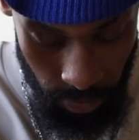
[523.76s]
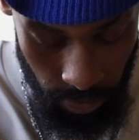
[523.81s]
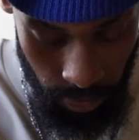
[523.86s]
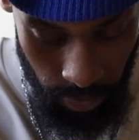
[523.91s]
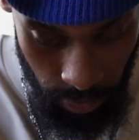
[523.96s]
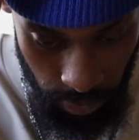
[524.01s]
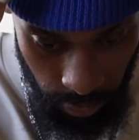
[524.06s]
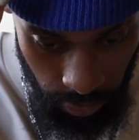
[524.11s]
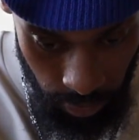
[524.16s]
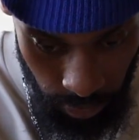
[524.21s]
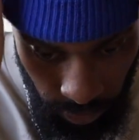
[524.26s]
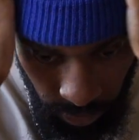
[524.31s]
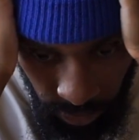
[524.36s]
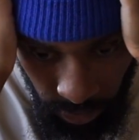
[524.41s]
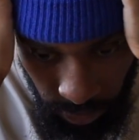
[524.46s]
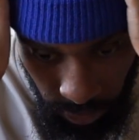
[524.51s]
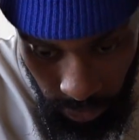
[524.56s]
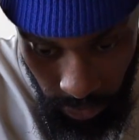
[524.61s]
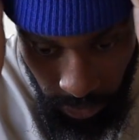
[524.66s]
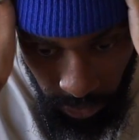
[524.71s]
complements
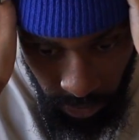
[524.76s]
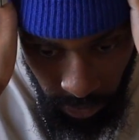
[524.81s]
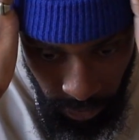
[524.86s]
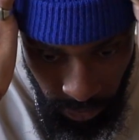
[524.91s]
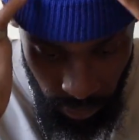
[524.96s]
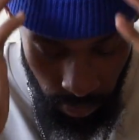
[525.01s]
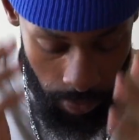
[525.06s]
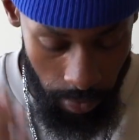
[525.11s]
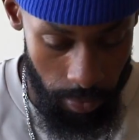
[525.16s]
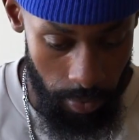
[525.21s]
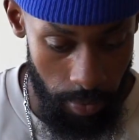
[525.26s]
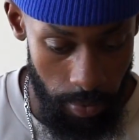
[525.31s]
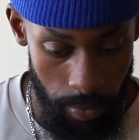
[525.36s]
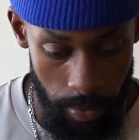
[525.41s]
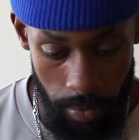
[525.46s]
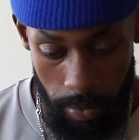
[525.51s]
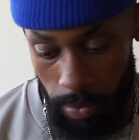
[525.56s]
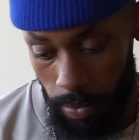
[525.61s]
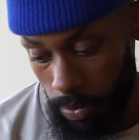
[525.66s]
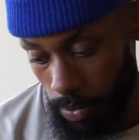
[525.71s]
my outfits and it
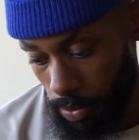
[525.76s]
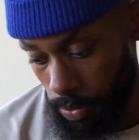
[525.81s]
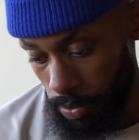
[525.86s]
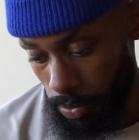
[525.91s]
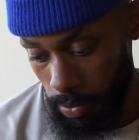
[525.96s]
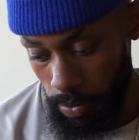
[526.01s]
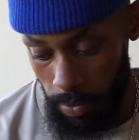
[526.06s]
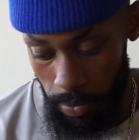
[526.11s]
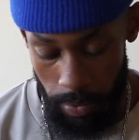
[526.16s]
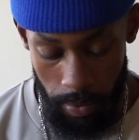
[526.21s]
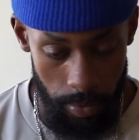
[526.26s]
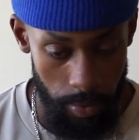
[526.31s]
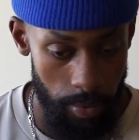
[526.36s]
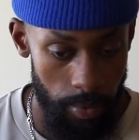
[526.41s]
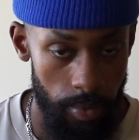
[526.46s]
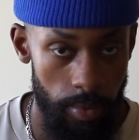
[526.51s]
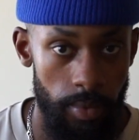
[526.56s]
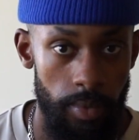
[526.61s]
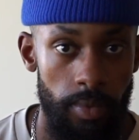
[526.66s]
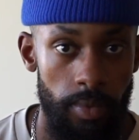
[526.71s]
looks great. So I'm